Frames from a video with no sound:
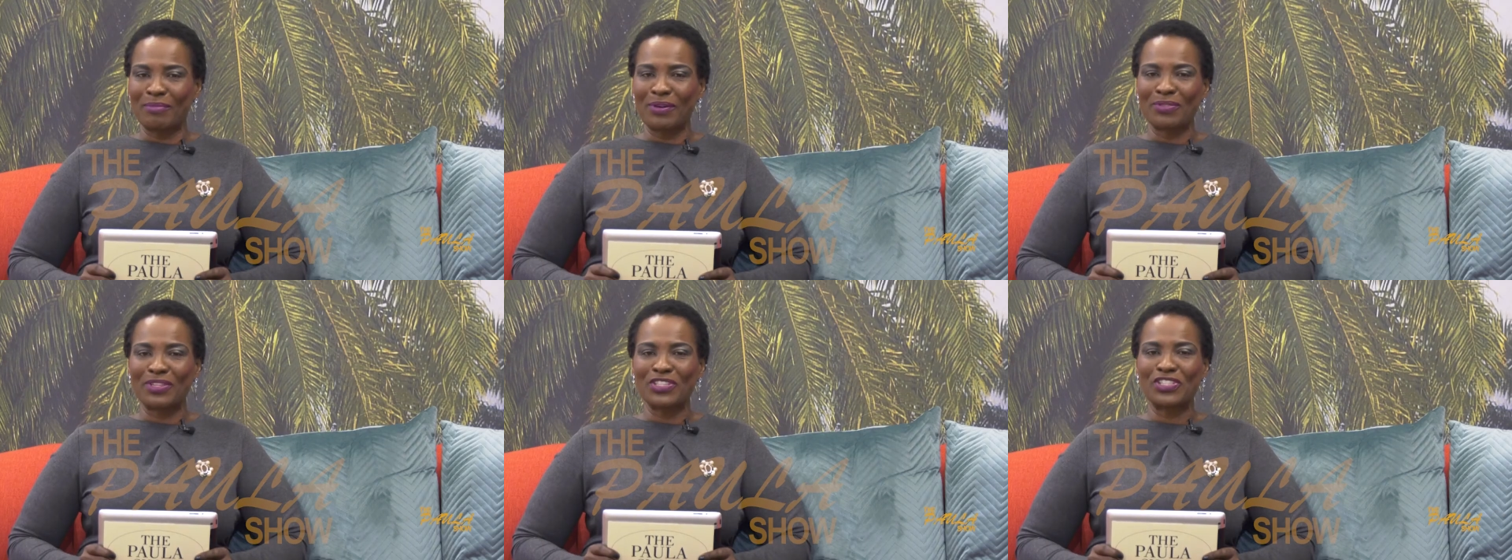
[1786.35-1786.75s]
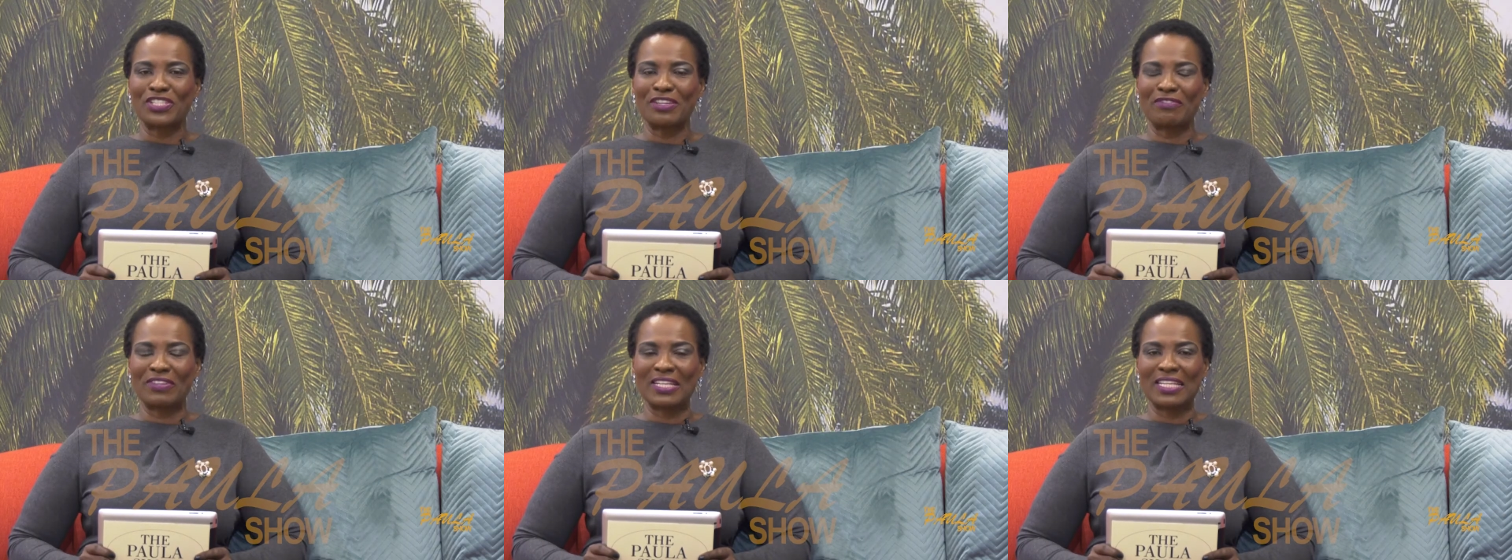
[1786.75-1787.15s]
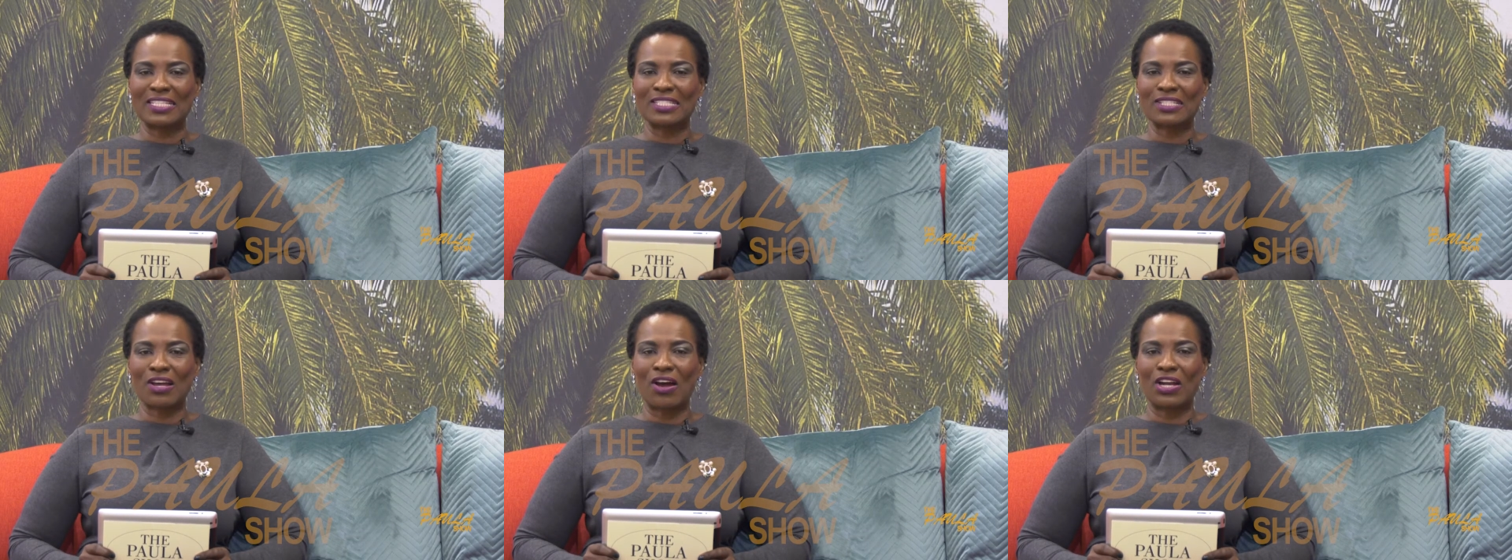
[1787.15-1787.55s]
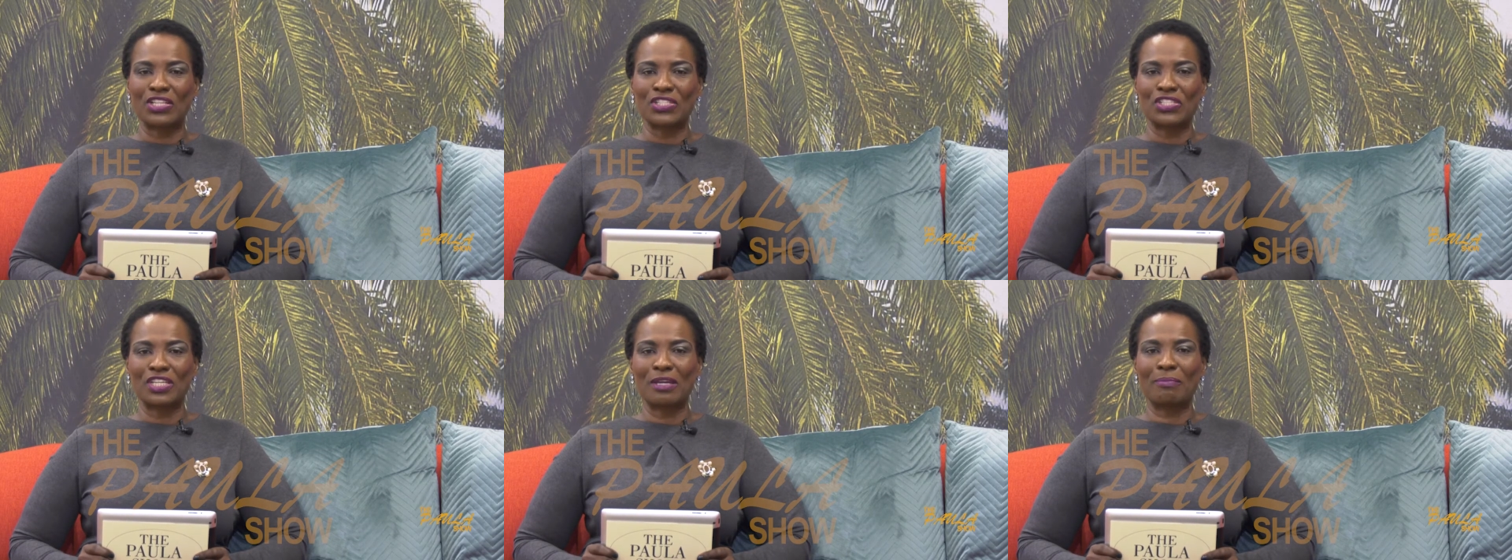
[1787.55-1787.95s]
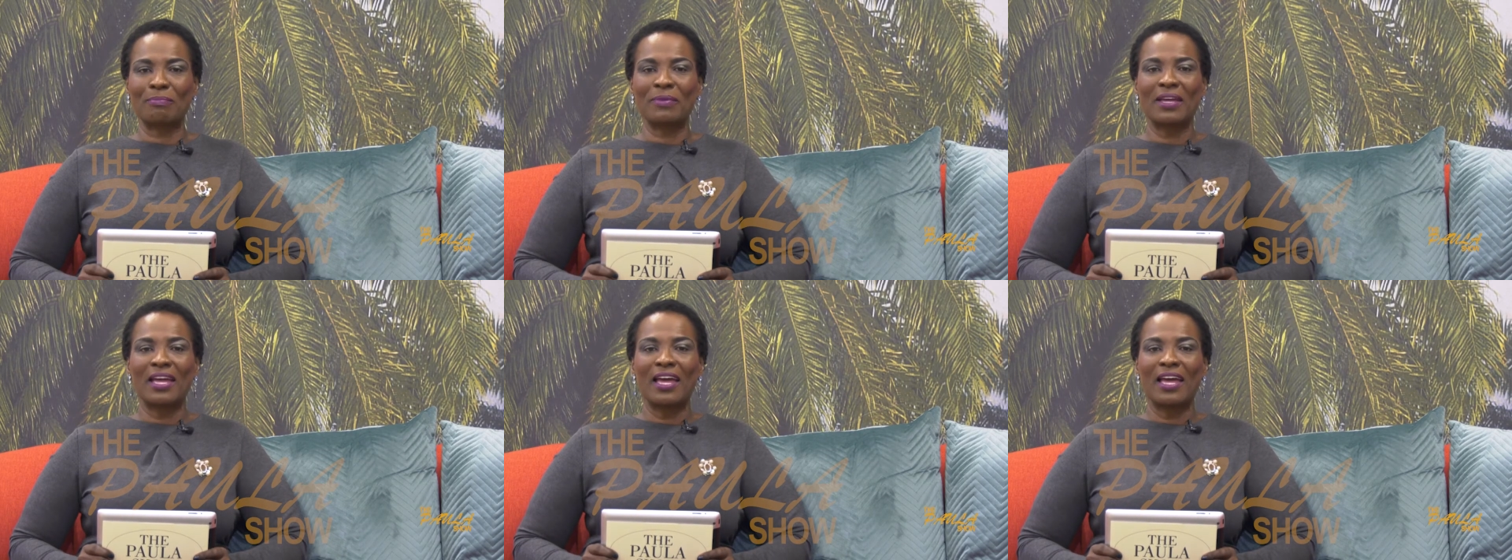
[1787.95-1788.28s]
about the Chevening Scholarship